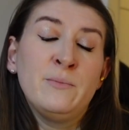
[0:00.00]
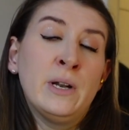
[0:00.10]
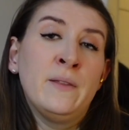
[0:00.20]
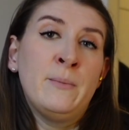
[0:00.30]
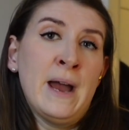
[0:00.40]
have
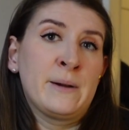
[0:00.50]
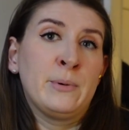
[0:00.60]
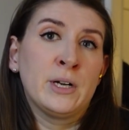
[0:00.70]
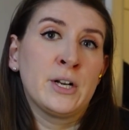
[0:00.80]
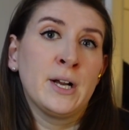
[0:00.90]
been on the back
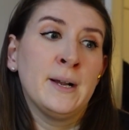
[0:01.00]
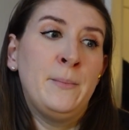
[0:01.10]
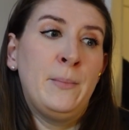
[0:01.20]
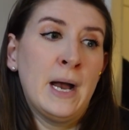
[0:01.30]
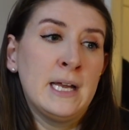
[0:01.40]
burner,
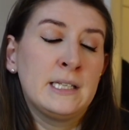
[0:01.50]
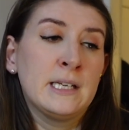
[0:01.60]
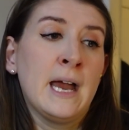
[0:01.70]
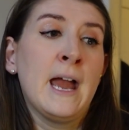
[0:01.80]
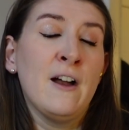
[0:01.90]

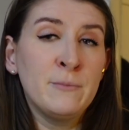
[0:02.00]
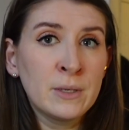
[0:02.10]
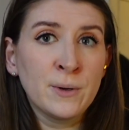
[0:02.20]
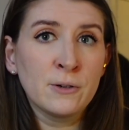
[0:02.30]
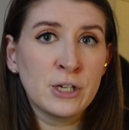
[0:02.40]
but I have
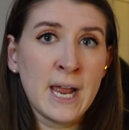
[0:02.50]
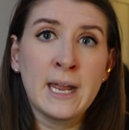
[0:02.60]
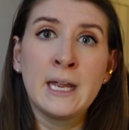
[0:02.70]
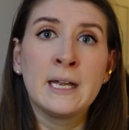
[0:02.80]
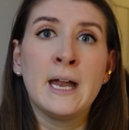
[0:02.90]
been
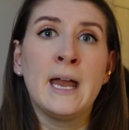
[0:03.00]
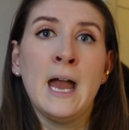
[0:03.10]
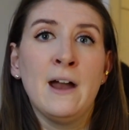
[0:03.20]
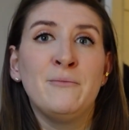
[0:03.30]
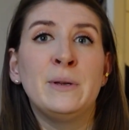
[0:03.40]
crocheting, I
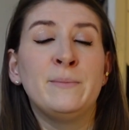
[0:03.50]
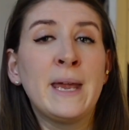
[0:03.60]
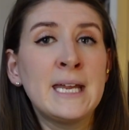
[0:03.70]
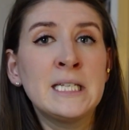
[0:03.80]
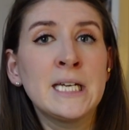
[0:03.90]
have been
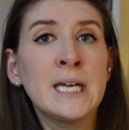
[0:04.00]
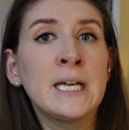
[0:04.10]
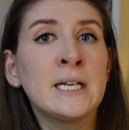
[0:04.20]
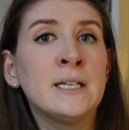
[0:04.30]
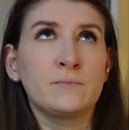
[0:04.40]

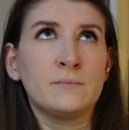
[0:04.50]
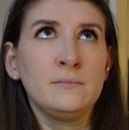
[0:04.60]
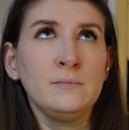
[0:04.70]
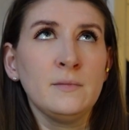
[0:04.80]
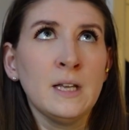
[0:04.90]
painting,
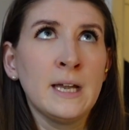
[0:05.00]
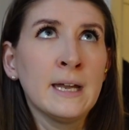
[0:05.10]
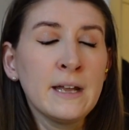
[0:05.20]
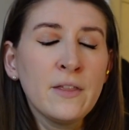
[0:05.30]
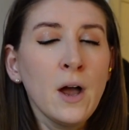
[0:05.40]

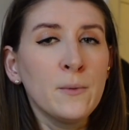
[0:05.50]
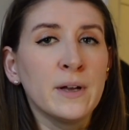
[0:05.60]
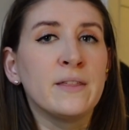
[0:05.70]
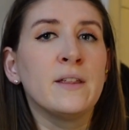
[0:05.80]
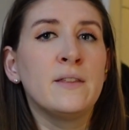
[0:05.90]
and I thought
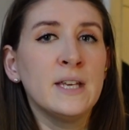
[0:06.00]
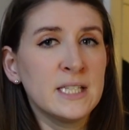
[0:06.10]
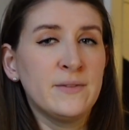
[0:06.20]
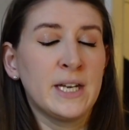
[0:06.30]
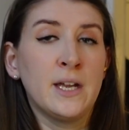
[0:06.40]
with
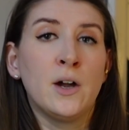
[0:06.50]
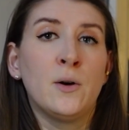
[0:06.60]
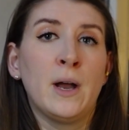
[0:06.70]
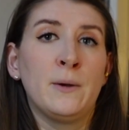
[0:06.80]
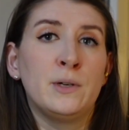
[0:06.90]
this
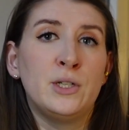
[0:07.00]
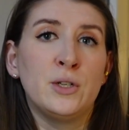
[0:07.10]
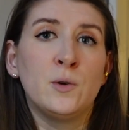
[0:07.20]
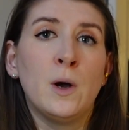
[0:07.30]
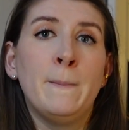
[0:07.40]
video I would
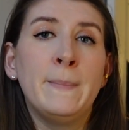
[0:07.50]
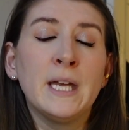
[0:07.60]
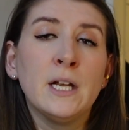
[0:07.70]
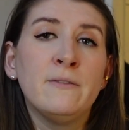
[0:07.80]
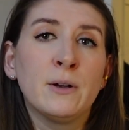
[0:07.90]
do a
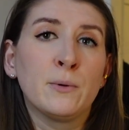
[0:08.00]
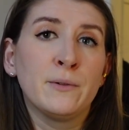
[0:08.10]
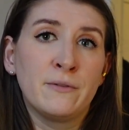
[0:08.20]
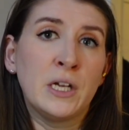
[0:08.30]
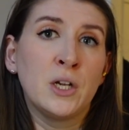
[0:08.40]
bit of a
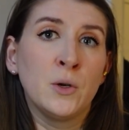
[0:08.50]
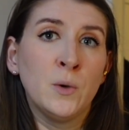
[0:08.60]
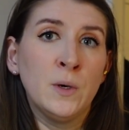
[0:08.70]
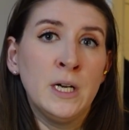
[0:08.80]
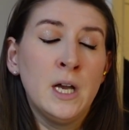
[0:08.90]

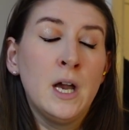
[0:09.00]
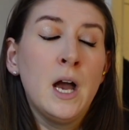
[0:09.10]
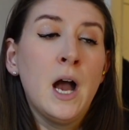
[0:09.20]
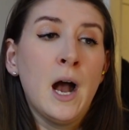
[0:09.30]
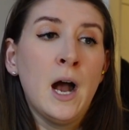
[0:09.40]
review
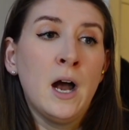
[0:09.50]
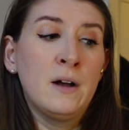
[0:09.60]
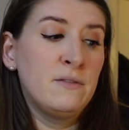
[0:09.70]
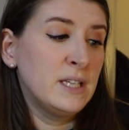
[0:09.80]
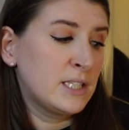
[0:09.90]

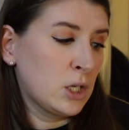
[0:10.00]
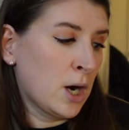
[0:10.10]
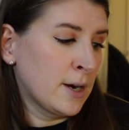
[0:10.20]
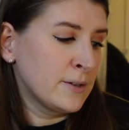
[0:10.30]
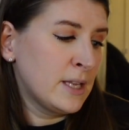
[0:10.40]
of this
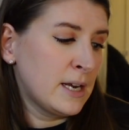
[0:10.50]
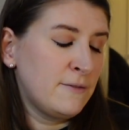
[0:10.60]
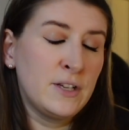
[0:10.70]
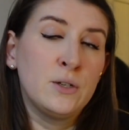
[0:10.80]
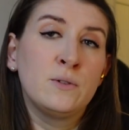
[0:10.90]
yarn that
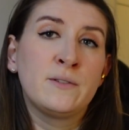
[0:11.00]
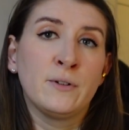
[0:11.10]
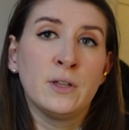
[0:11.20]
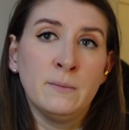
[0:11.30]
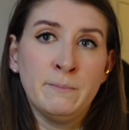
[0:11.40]
I've used
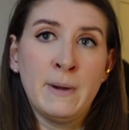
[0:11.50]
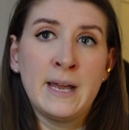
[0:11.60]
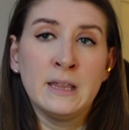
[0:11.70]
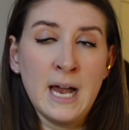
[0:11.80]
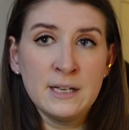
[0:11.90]
for
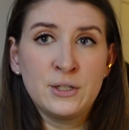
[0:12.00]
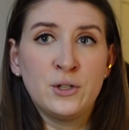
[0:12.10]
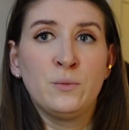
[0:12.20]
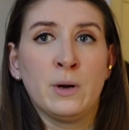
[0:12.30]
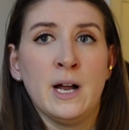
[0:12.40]
my last
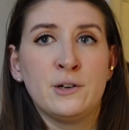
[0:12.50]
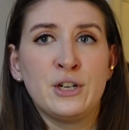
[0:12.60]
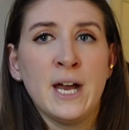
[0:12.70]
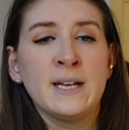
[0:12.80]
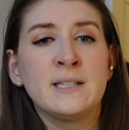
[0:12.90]
two
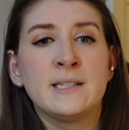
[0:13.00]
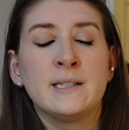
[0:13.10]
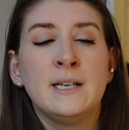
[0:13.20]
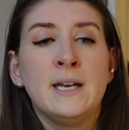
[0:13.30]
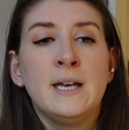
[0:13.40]
projects,